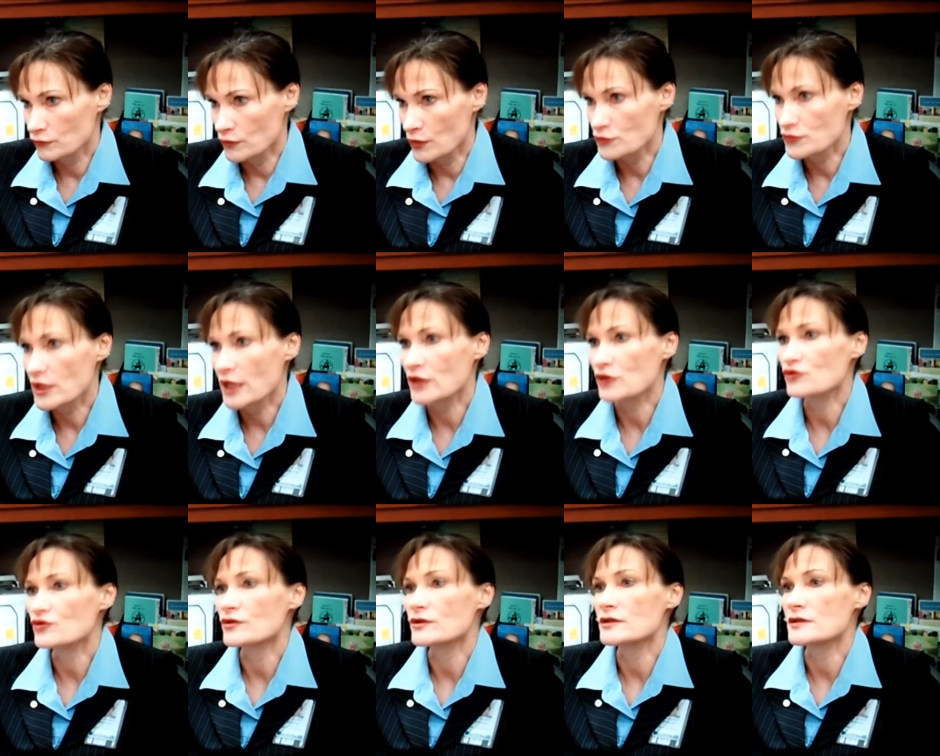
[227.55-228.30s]

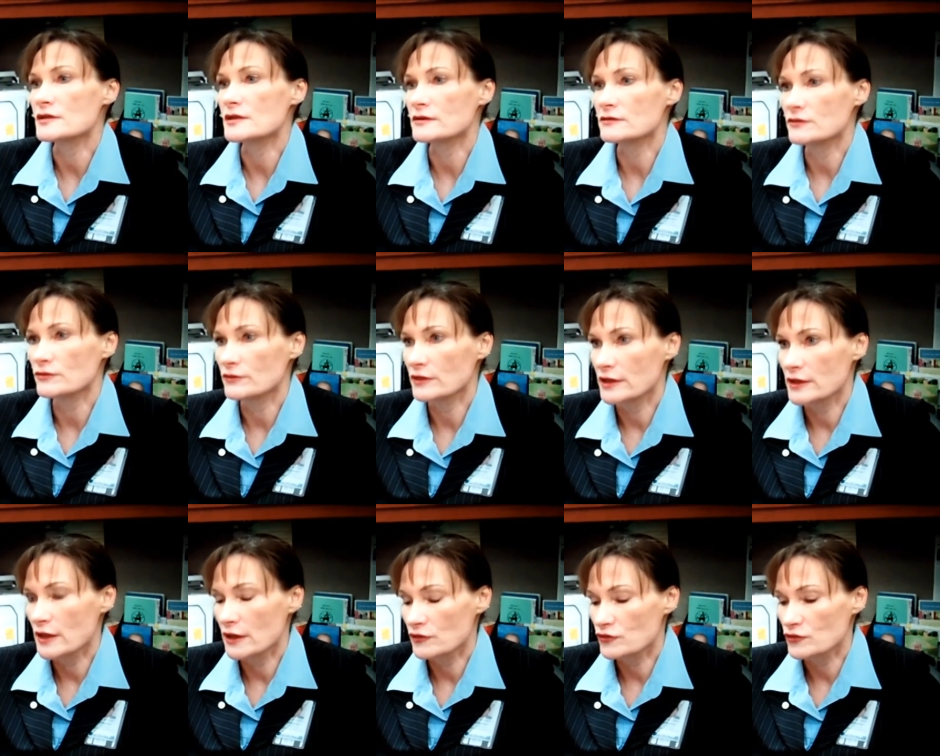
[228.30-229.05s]
rotations and
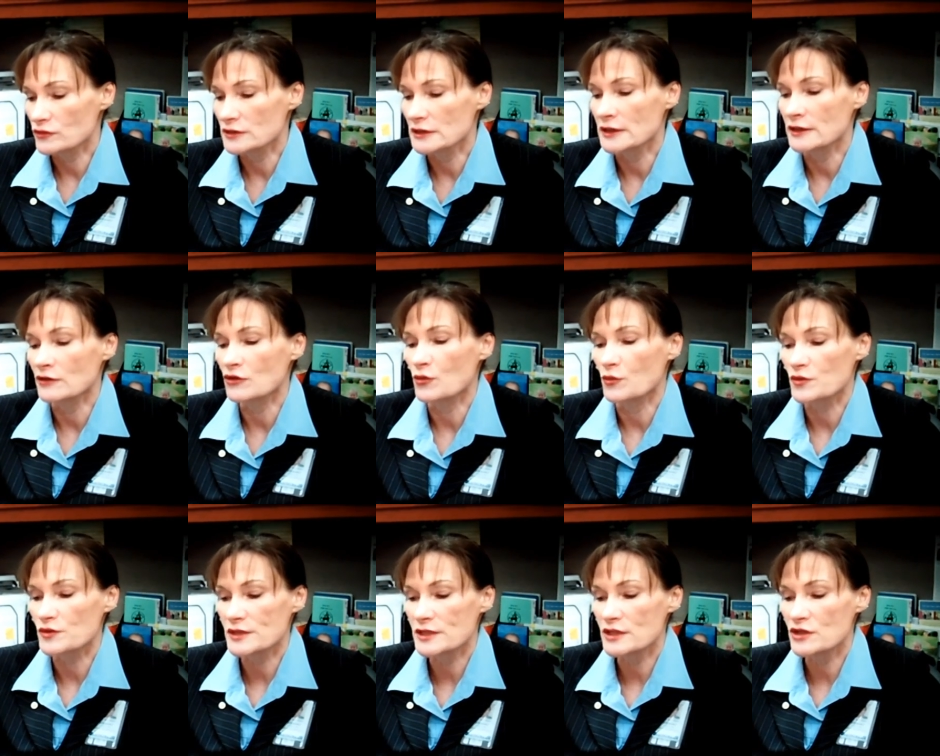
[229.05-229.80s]
learning actual clinical
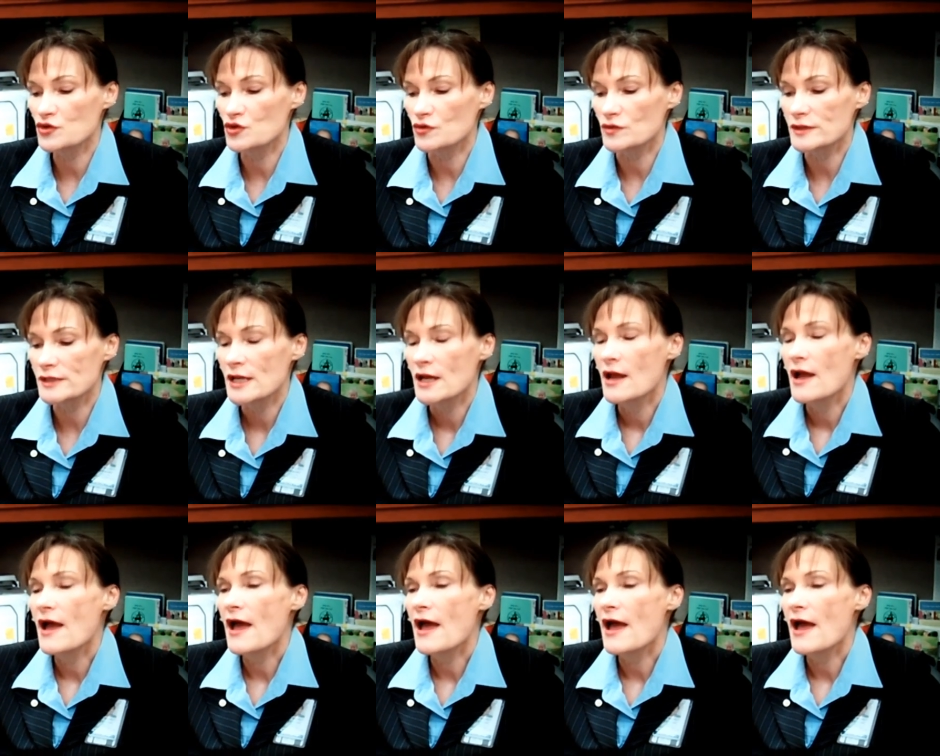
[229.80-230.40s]
procedures.